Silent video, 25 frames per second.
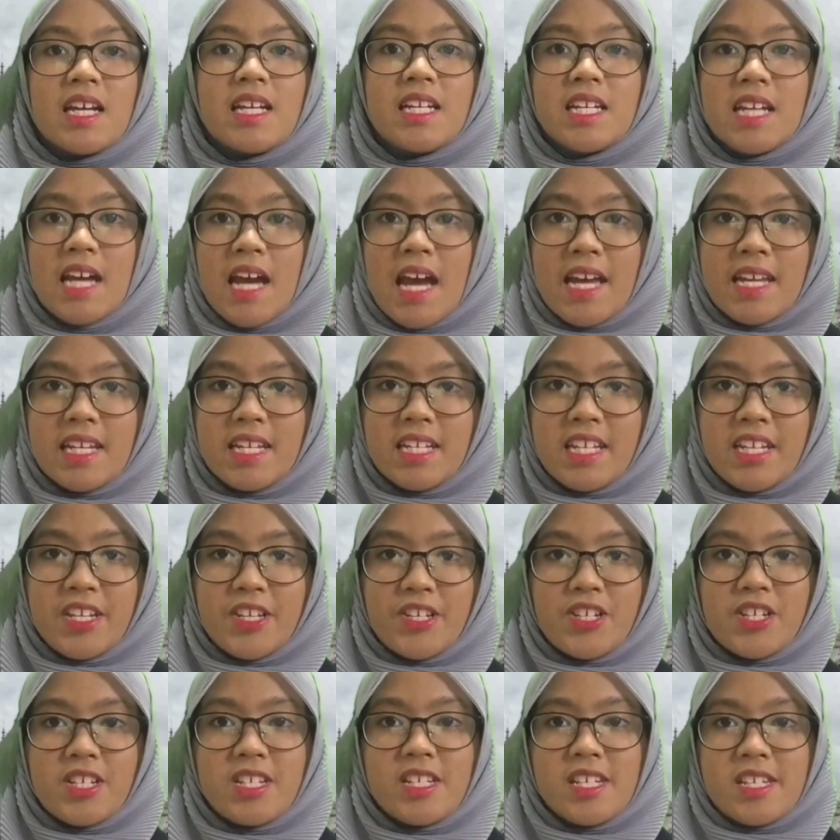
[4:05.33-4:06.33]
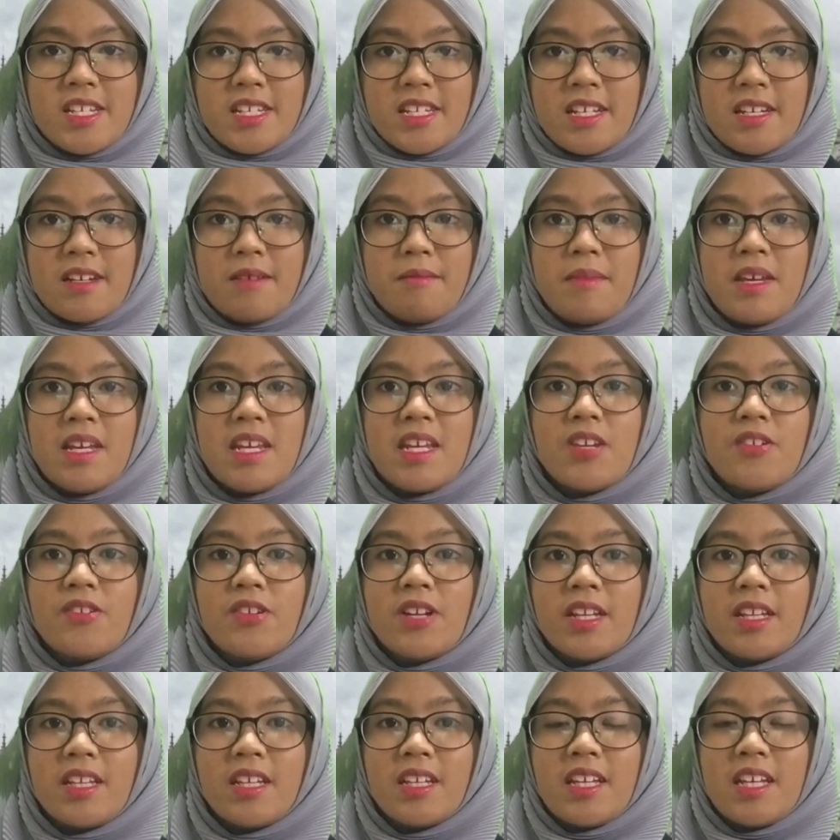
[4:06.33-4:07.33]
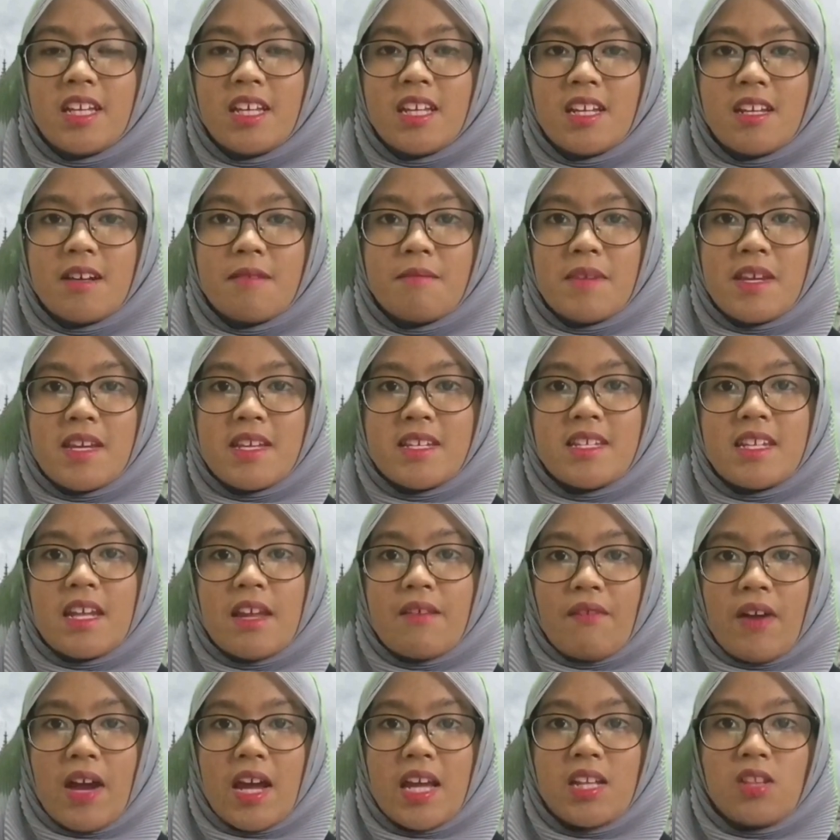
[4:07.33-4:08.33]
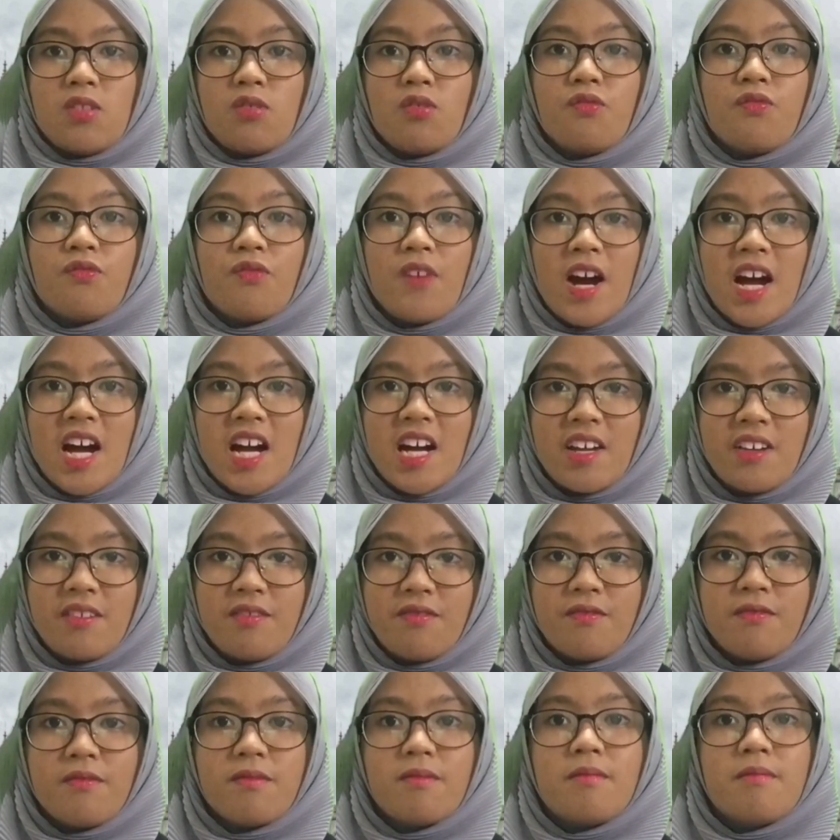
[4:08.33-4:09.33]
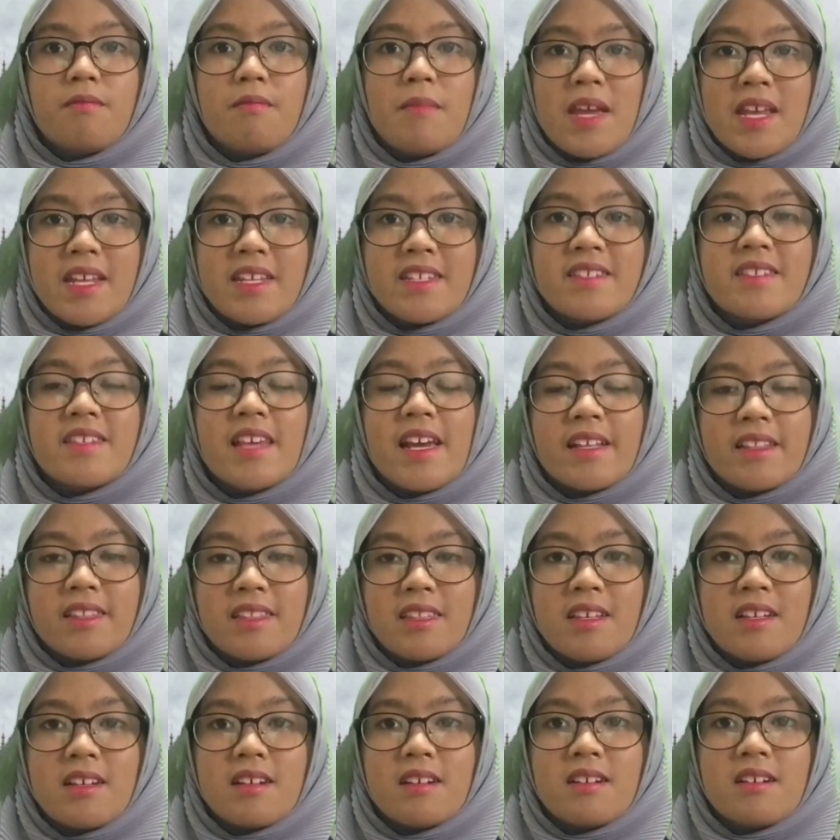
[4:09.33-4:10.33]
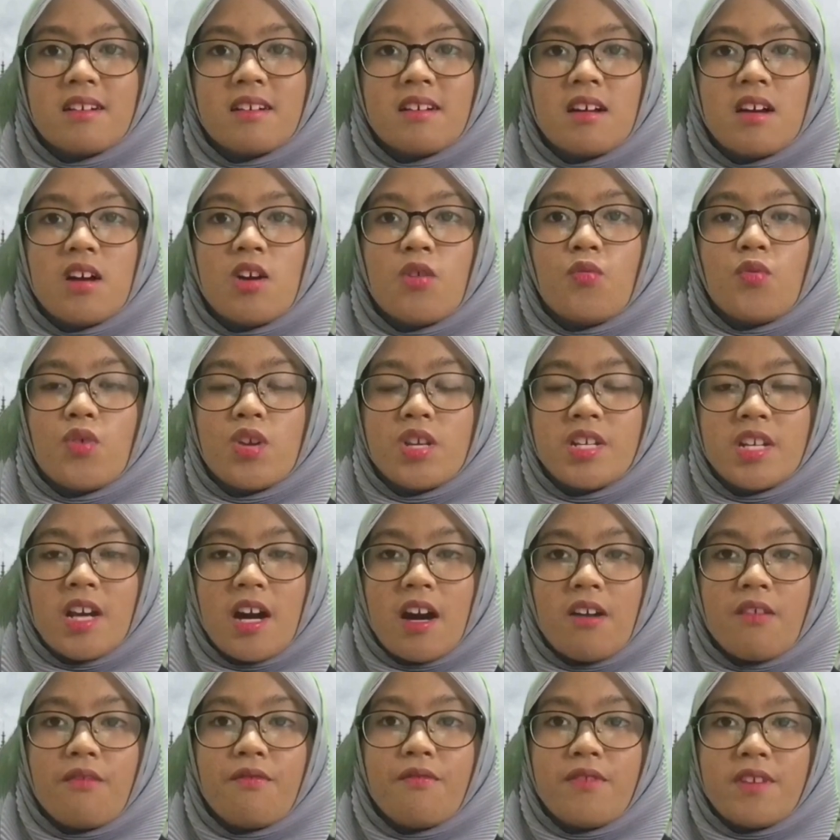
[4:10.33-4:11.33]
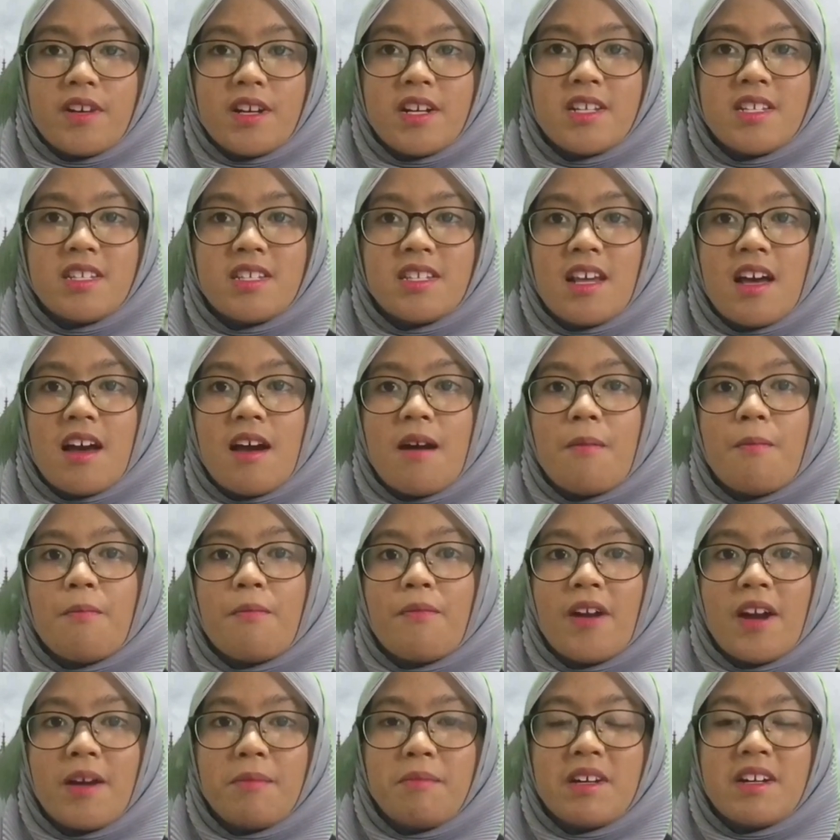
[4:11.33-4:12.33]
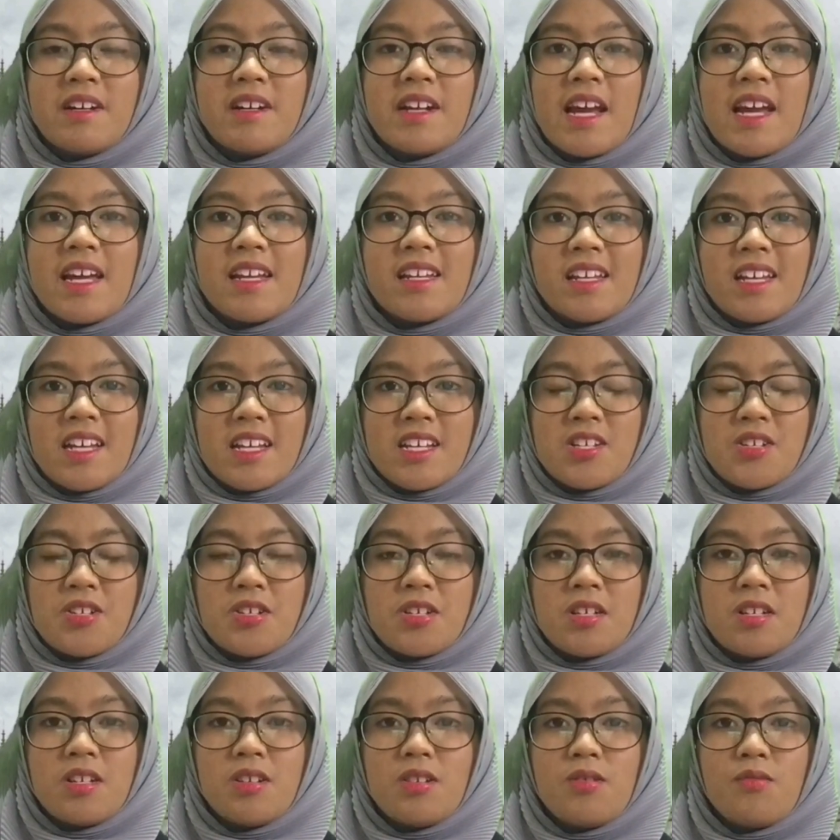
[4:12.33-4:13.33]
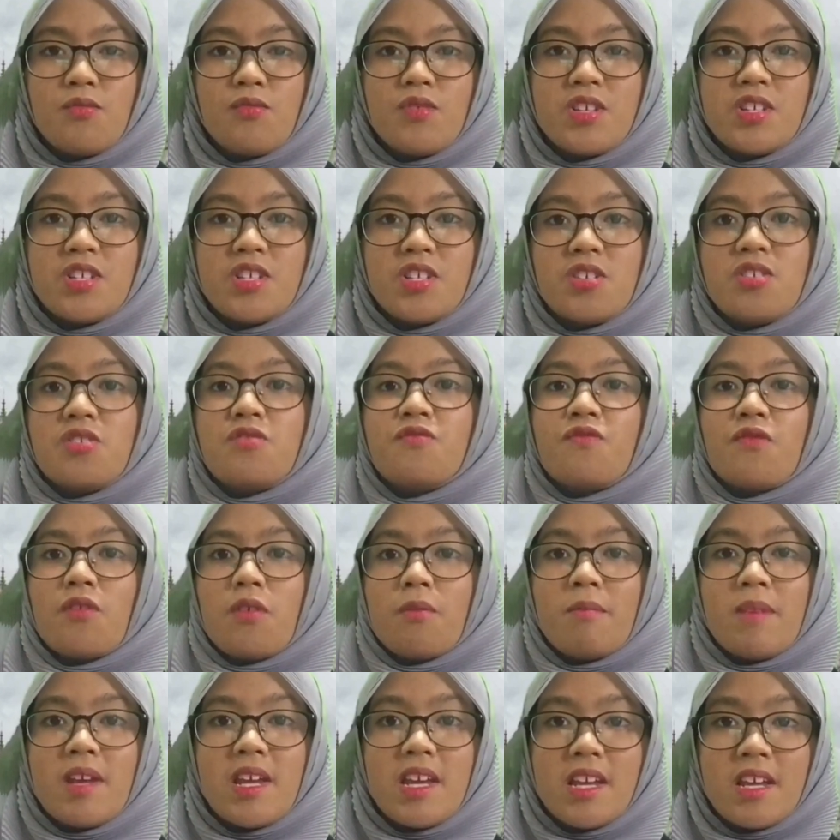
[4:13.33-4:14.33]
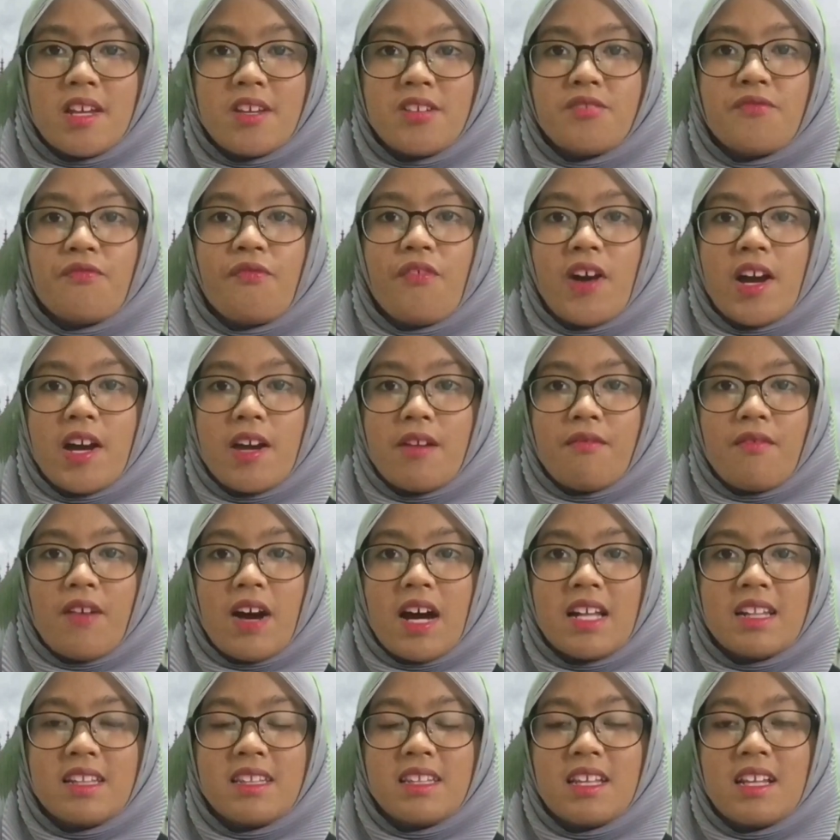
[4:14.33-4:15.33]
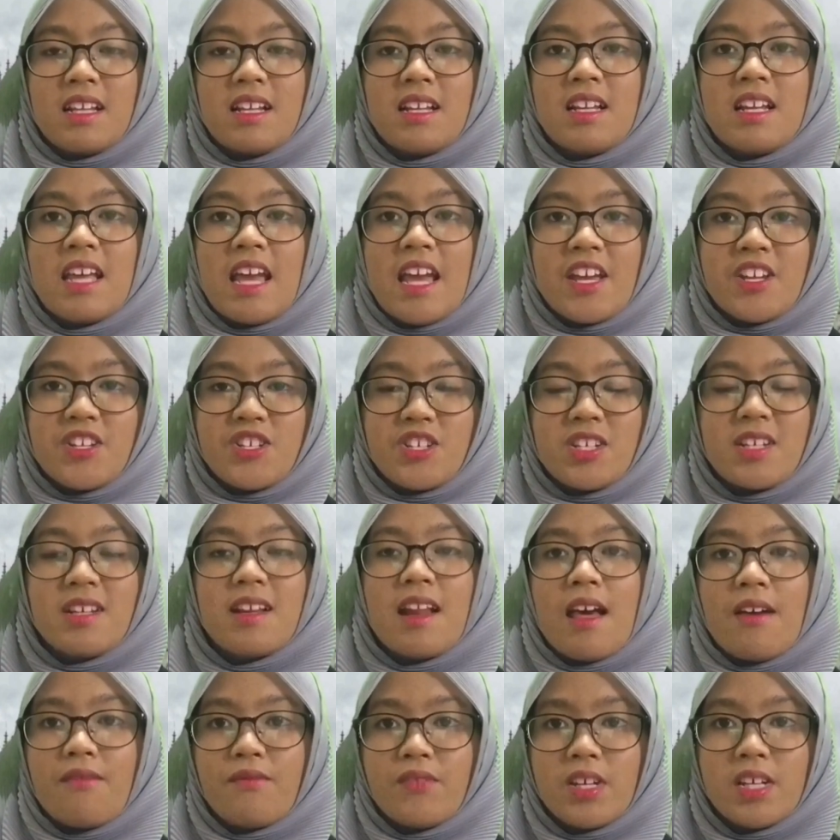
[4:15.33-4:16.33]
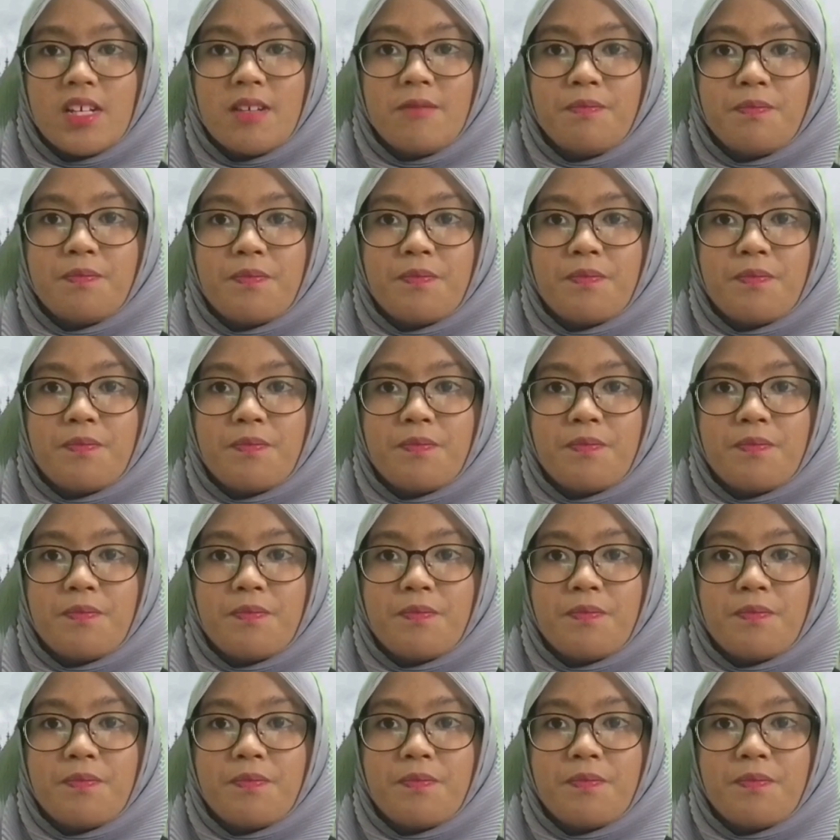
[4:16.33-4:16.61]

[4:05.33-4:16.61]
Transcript: The education system in the United Kingdom is divided into 5 main sectors, which are first, primary education, which is from age 5 until age 11,